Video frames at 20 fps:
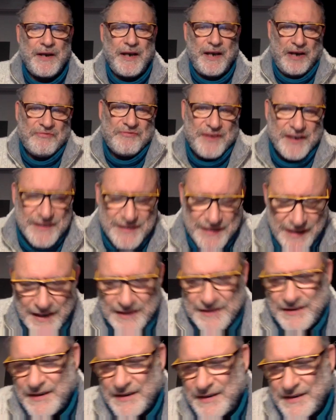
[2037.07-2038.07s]
If
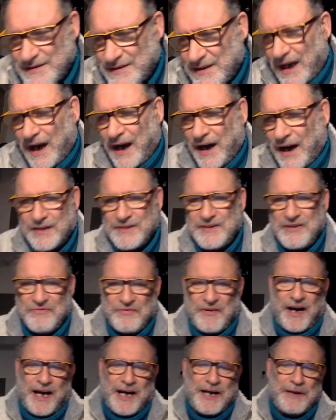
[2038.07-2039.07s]
diseases are
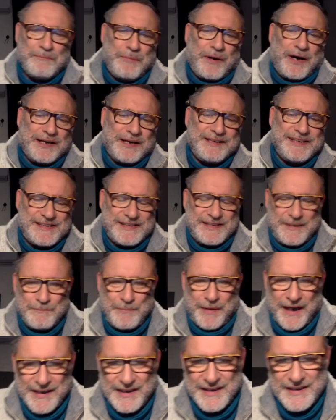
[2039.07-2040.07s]
defined by
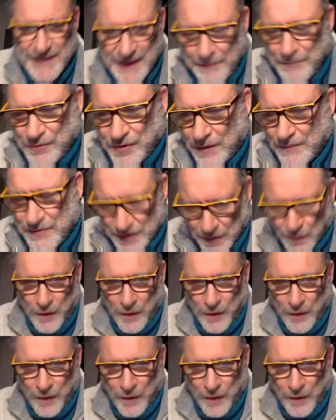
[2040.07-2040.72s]
the symptoms,